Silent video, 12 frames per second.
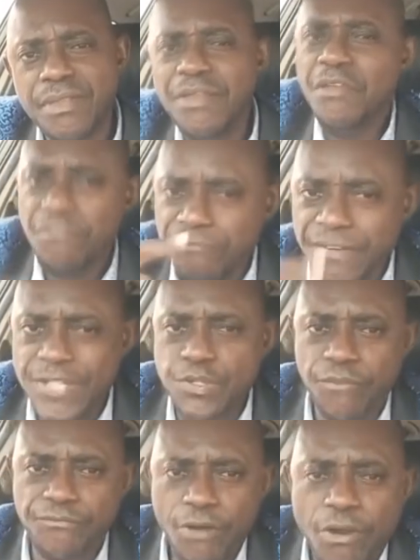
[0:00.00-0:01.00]
First
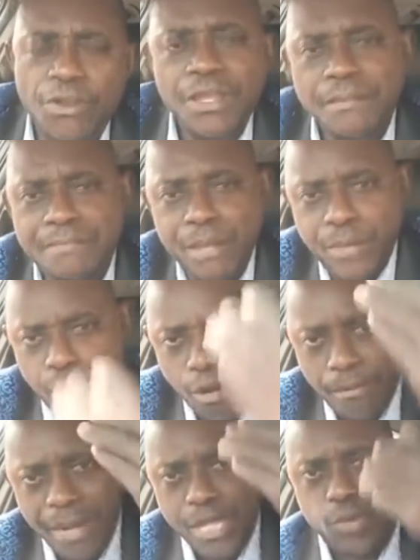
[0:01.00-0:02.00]
of all, make we
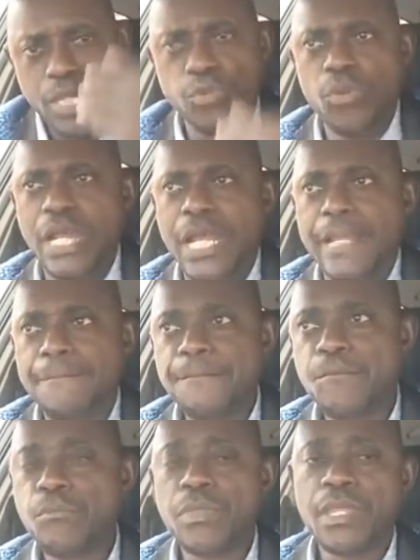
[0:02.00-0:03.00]
come back to EDO line.
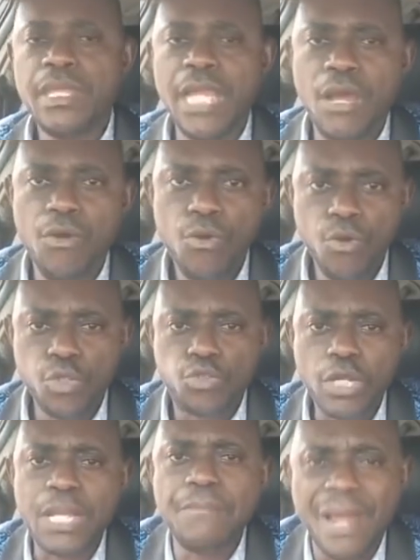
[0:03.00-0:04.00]
Now, we'll
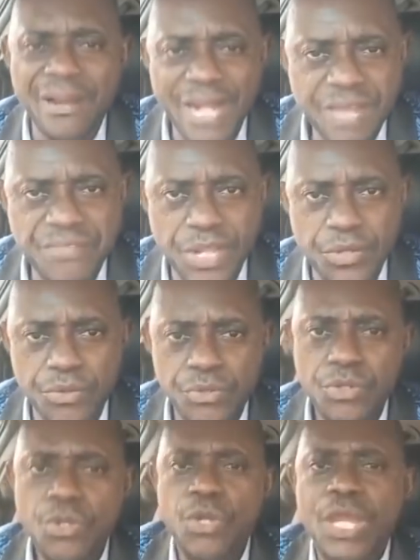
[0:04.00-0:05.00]
talk about revenue.
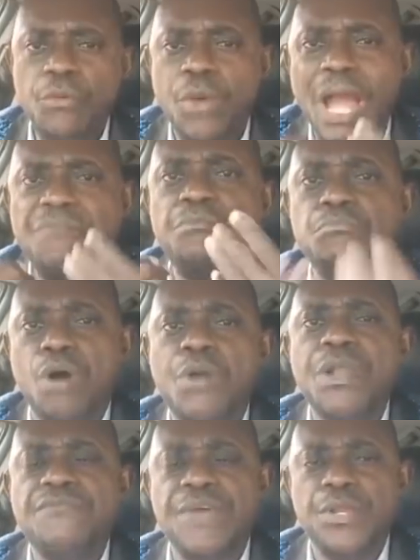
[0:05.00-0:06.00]
We have more
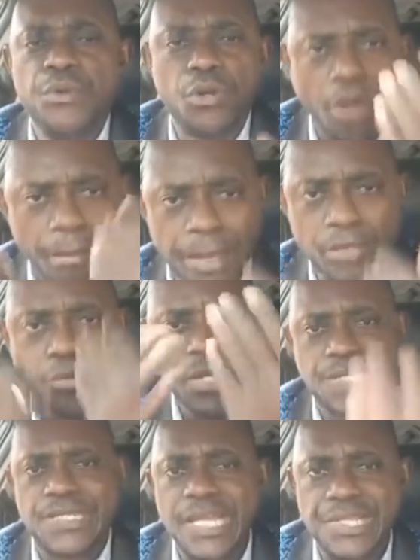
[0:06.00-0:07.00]
revenue coming into the
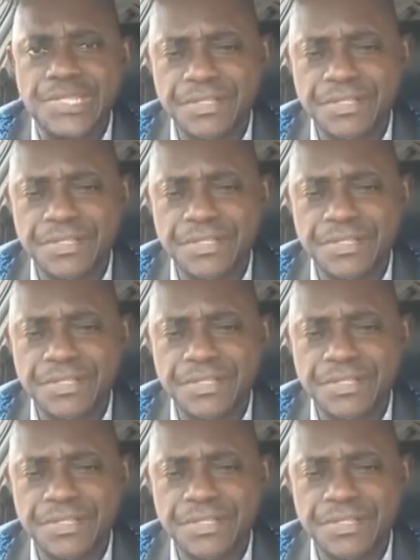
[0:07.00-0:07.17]
state.